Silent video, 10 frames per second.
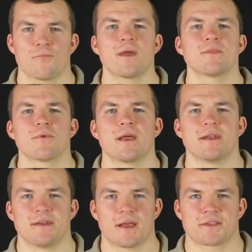Rite in the
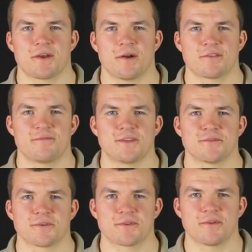Rain index cards
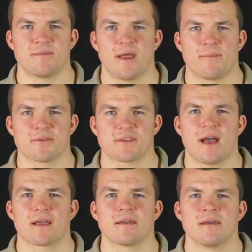feature a sturdy paper
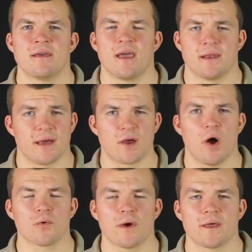stock, and like
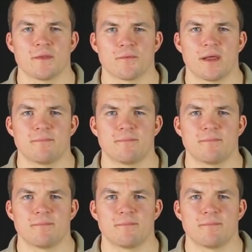all Rite in the Rain